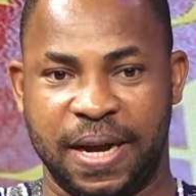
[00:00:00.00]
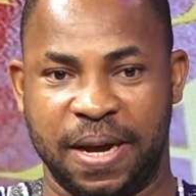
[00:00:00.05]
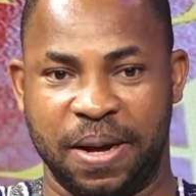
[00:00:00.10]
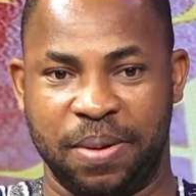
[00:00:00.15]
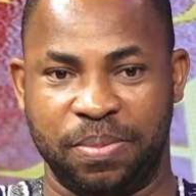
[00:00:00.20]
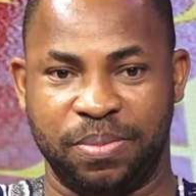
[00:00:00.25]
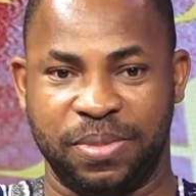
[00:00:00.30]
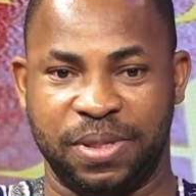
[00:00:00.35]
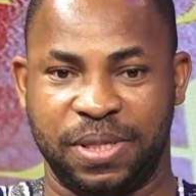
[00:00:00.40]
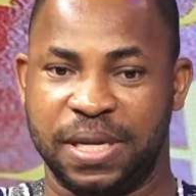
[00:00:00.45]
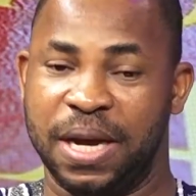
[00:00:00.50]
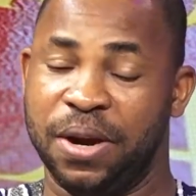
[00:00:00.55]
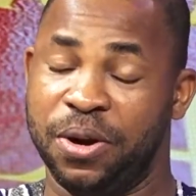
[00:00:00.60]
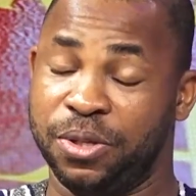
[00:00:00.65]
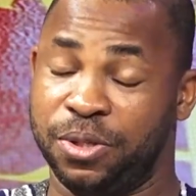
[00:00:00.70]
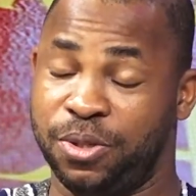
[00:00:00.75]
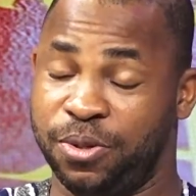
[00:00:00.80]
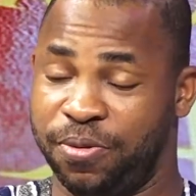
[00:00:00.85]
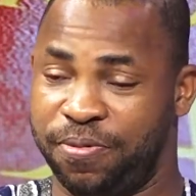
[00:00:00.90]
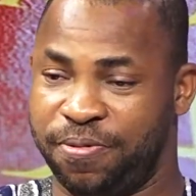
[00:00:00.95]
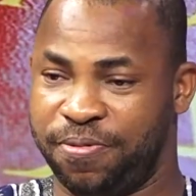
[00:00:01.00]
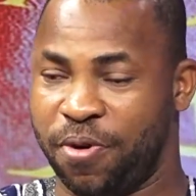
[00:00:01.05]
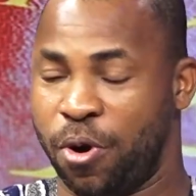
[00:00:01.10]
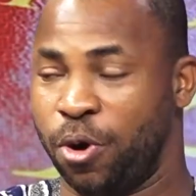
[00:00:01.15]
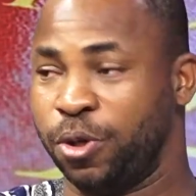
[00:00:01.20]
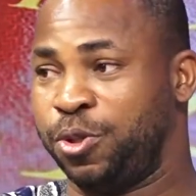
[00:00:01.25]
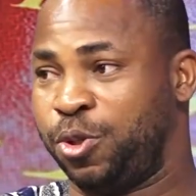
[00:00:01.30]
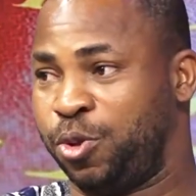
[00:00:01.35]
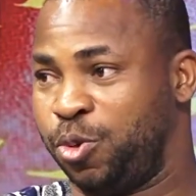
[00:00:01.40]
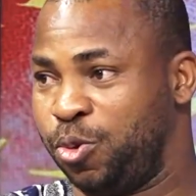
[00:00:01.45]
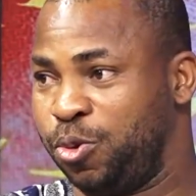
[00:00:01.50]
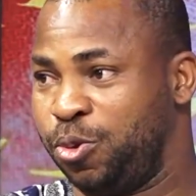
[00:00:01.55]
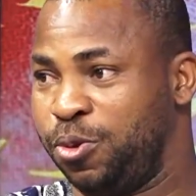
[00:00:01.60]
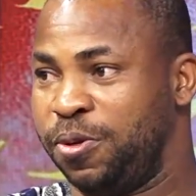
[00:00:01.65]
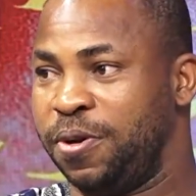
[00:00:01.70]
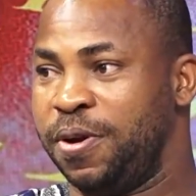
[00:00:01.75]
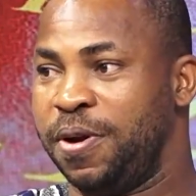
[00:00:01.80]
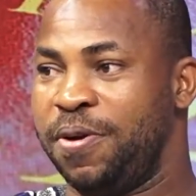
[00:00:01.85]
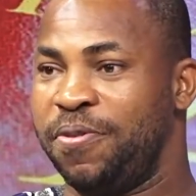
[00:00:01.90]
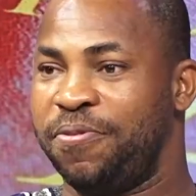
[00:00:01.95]
0242
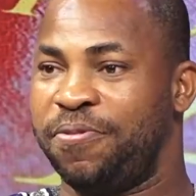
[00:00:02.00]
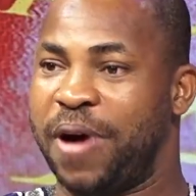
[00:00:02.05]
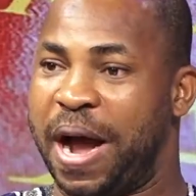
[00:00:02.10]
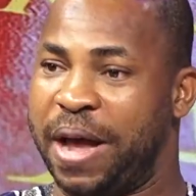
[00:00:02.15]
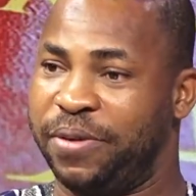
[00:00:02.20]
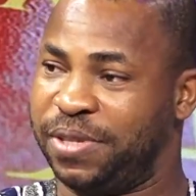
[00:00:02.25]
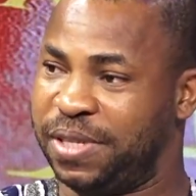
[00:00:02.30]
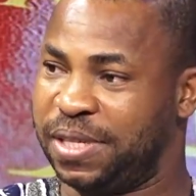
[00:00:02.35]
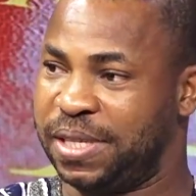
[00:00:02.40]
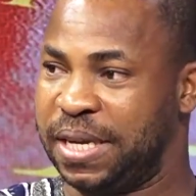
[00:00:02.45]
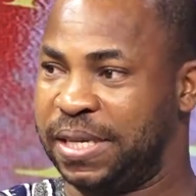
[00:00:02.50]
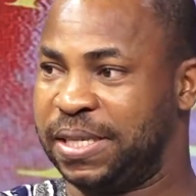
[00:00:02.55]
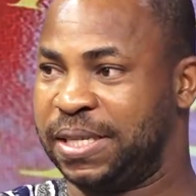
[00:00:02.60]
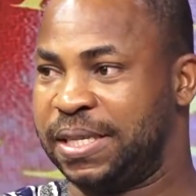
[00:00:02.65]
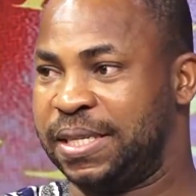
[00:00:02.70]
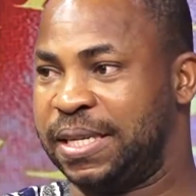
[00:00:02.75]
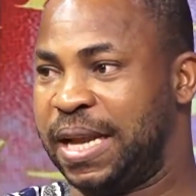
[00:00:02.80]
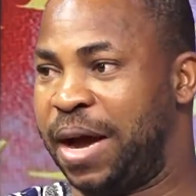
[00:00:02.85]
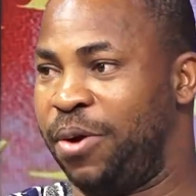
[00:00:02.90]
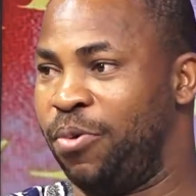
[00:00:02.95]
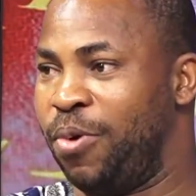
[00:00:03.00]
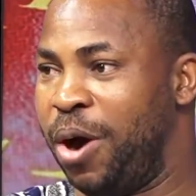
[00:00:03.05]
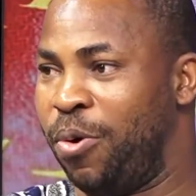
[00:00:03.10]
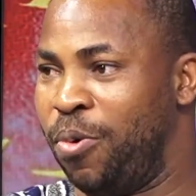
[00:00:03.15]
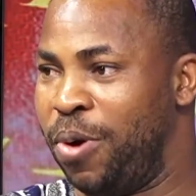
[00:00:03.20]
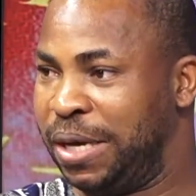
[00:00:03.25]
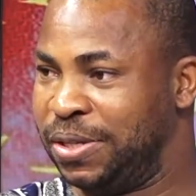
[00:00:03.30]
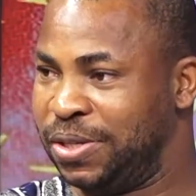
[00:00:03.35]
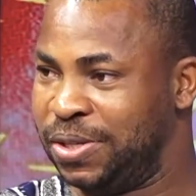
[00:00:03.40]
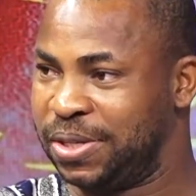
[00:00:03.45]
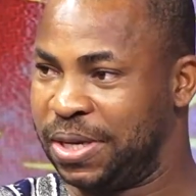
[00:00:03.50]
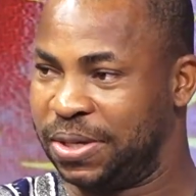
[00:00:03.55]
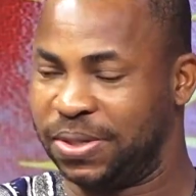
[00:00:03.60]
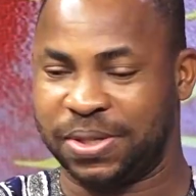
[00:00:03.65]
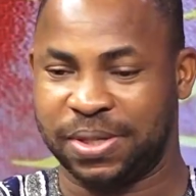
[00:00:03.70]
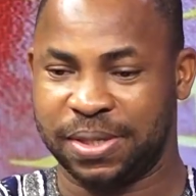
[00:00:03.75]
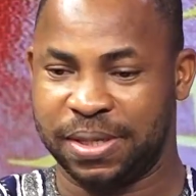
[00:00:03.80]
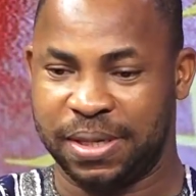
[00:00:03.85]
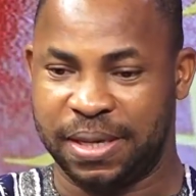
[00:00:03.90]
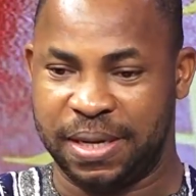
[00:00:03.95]
569116.
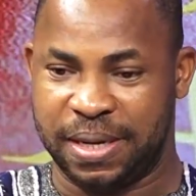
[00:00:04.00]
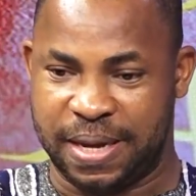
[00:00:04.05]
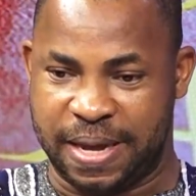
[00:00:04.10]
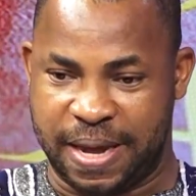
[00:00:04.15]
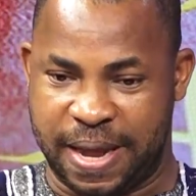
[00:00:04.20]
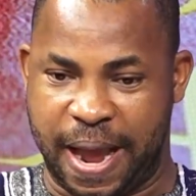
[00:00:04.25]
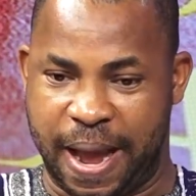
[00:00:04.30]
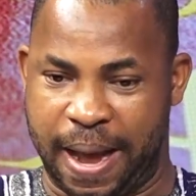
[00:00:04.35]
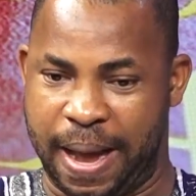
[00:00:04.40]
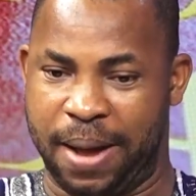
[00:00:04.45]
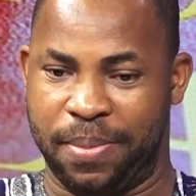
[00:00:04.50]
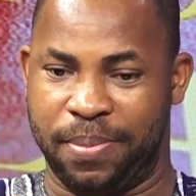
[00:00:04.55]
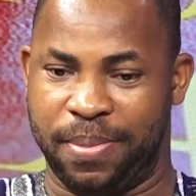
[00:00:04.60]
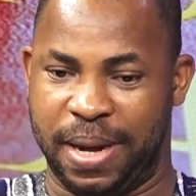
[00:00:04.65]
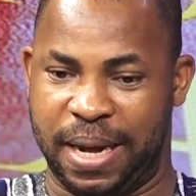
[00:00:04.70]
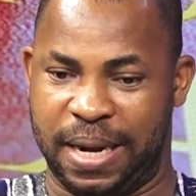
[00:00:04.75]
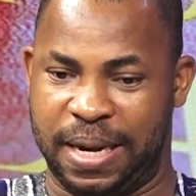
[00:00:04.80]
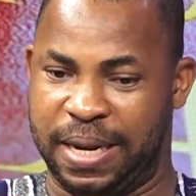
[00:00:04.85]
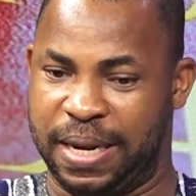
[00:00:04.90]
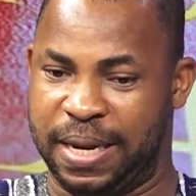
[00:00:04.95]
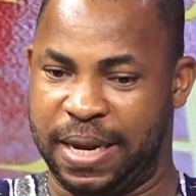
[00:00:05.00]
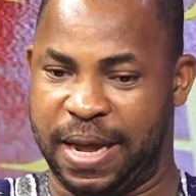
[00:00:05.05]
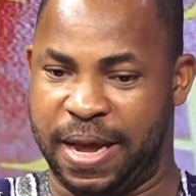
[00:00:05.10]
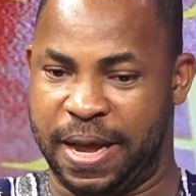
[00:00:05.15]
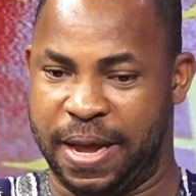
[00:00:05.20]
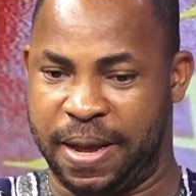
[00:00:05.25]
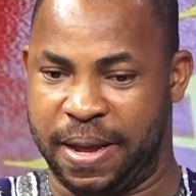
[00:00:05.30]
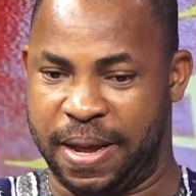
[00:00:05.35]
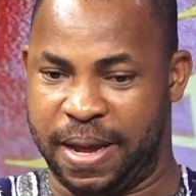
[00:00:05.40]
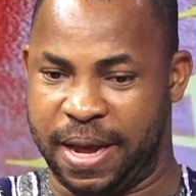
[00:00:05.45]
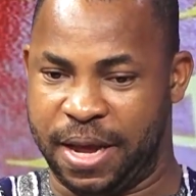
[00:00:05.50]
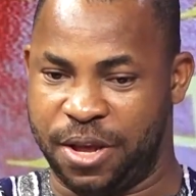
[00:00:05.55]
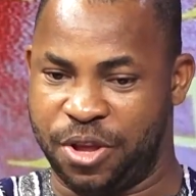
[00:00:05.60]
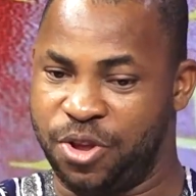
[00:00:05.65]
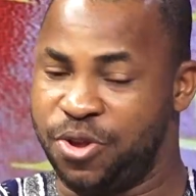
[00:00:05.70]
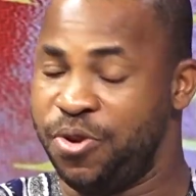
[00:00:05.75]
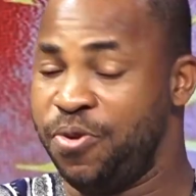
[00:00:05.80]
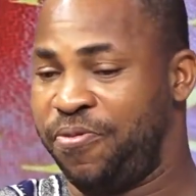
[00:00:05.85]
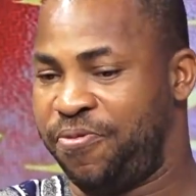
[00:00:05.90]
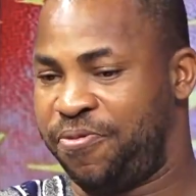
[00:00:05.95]
Yeah, I'm a
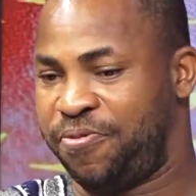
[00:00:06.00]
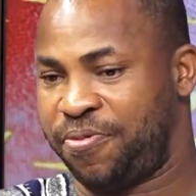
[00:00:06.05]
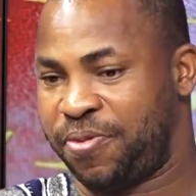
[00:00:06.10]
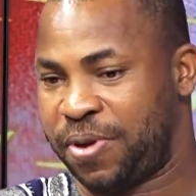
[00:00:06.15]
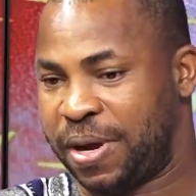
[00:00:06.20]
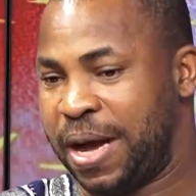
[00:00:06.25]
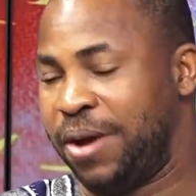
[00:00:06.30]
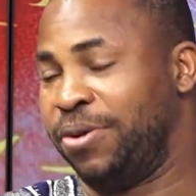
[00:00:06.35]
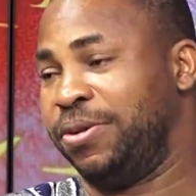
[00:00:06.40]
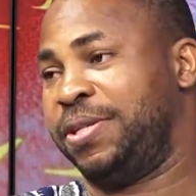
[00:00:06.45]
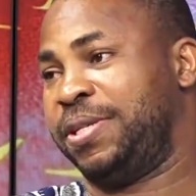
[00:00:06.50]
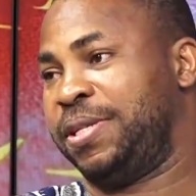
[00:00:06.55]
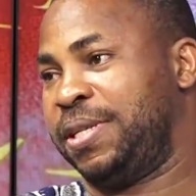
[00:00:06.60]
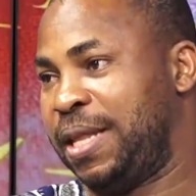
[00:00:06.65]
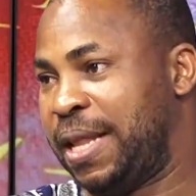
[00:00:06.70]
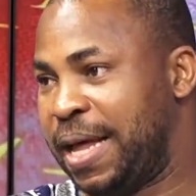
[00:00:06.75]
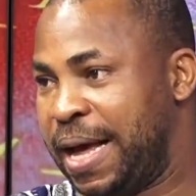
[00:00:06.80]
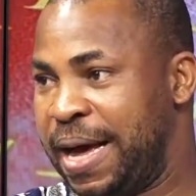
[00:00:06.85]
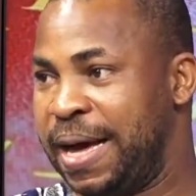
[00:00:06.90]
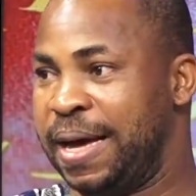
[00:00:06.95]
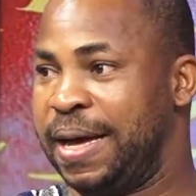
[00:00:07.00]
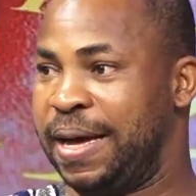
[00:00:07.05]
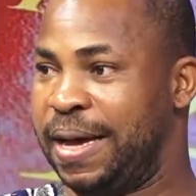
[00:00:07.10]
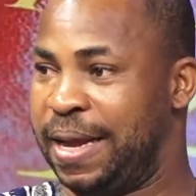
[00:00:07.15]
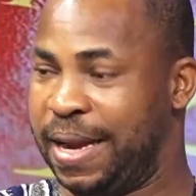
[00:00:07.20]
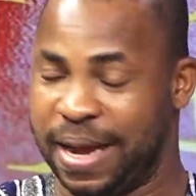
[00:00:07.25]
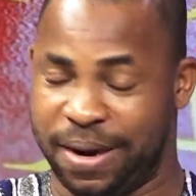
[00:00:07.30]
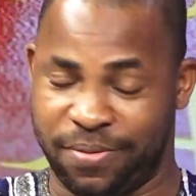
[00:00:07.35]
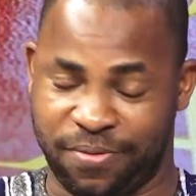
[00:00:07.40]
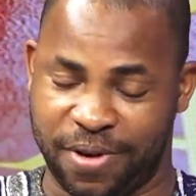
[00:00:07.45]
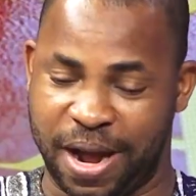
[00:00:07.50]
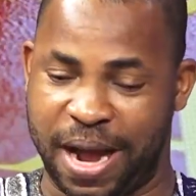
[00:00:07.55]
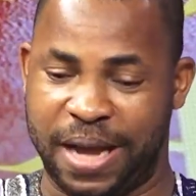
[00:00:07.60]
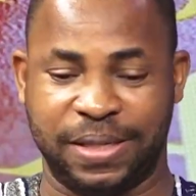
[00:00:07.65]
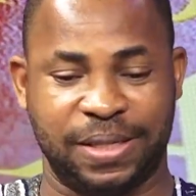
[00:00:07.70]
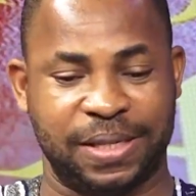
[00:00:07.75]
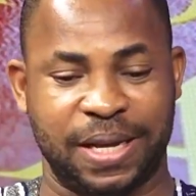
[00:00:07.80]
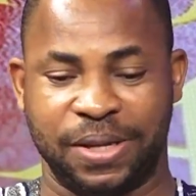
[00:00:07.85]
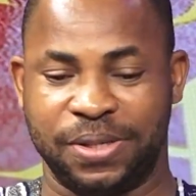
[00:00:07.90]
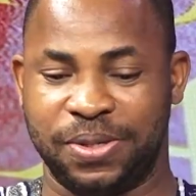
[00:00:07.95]
youth counselor and
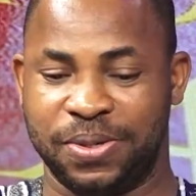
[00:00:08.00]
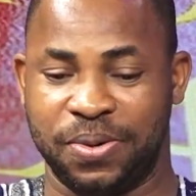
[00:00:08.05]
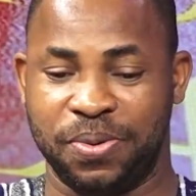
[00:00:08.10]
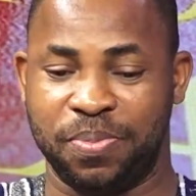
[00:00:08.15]
advisor. So